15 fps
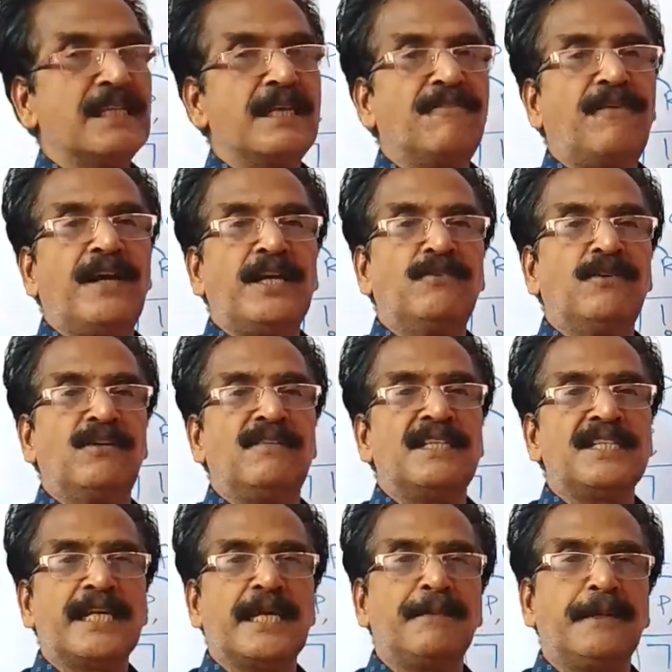The 5
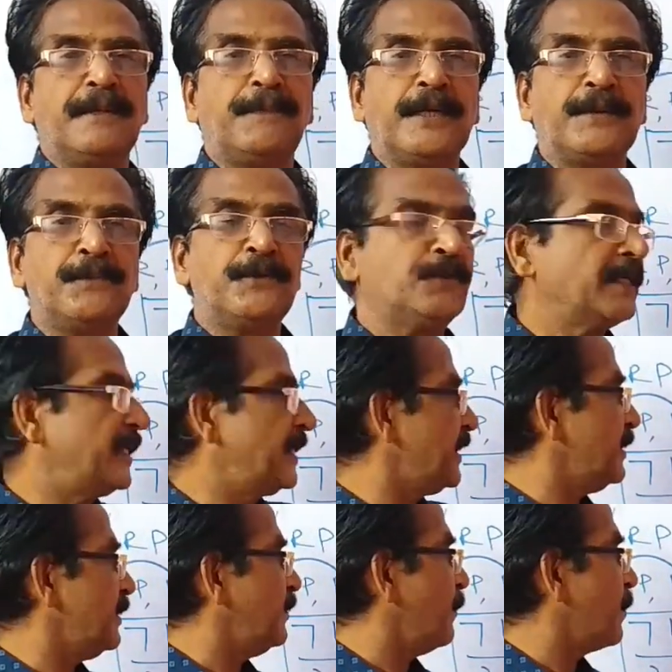vowels can be permuted
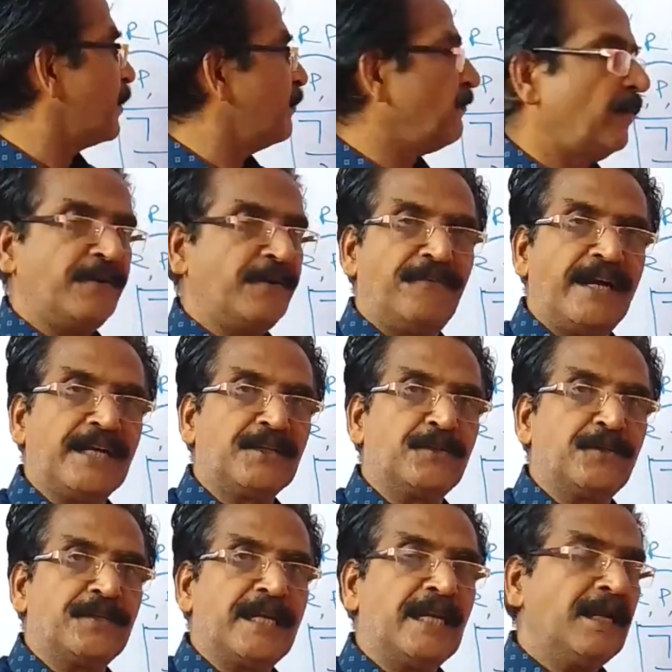in 5
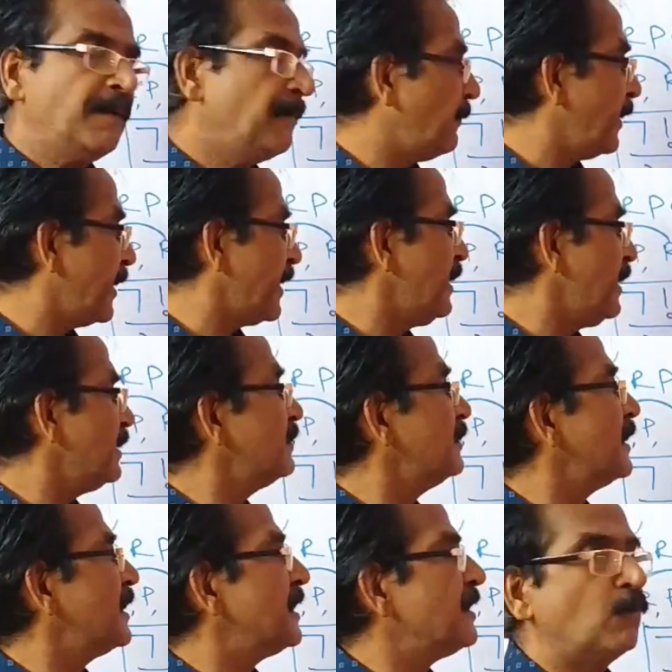factorial by
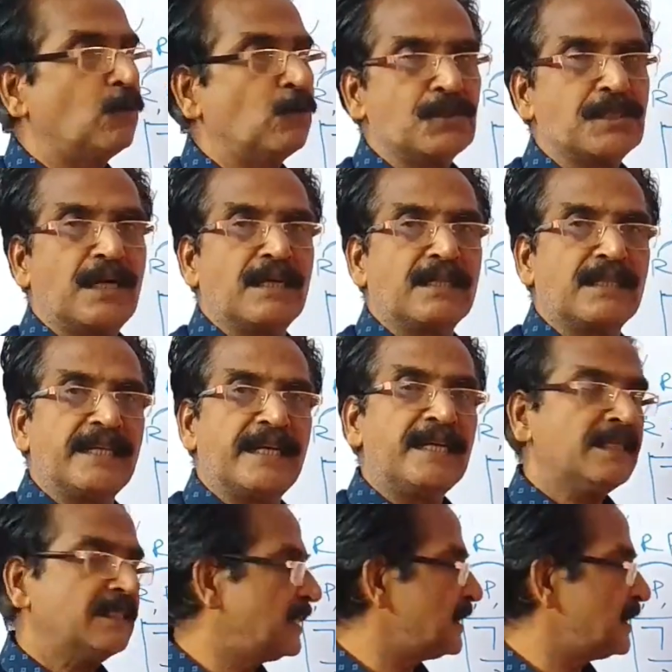3 O's are there.